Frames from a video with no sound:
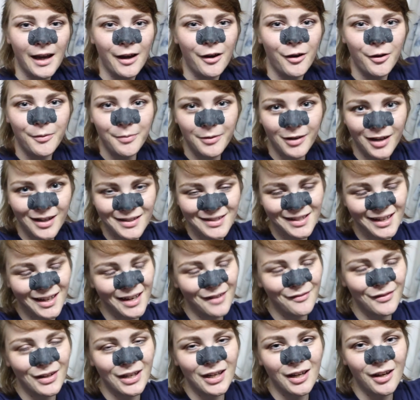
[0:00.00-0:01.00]
I hope you guys are
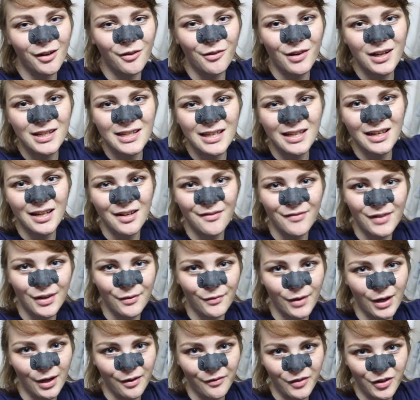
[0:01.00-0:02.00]
having a great day, evening,
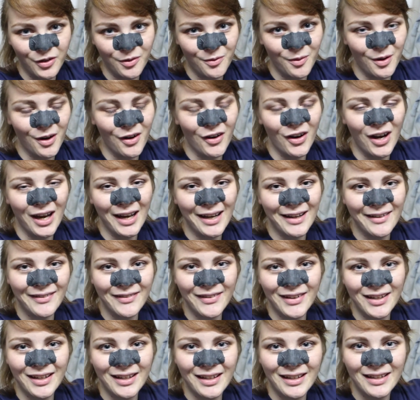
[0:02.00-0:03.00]
wherever you are, and I
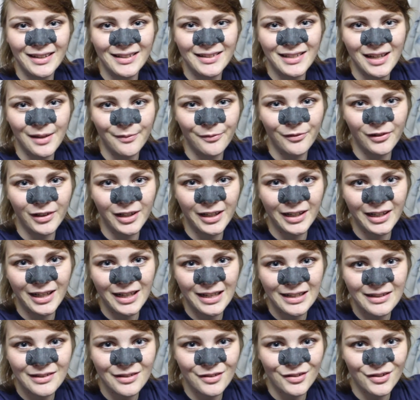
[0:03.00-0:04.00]
think it's time for
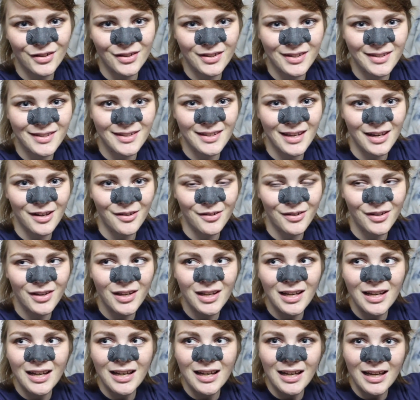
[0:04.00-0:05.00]
Lingling to just settle
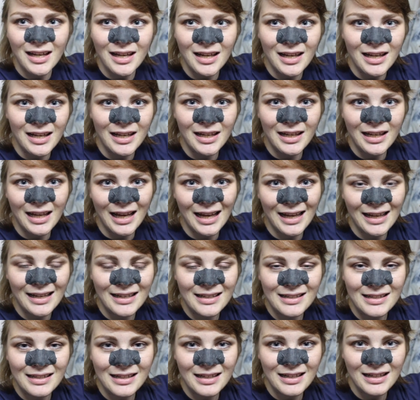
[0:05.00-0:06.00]
in
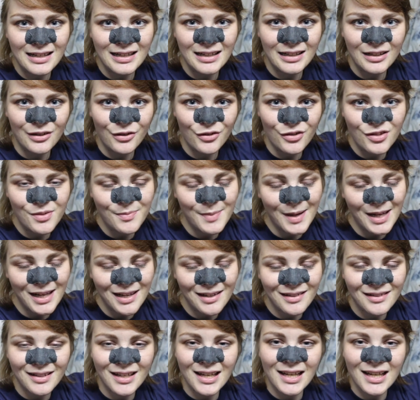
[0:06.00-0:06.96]
and go to bed.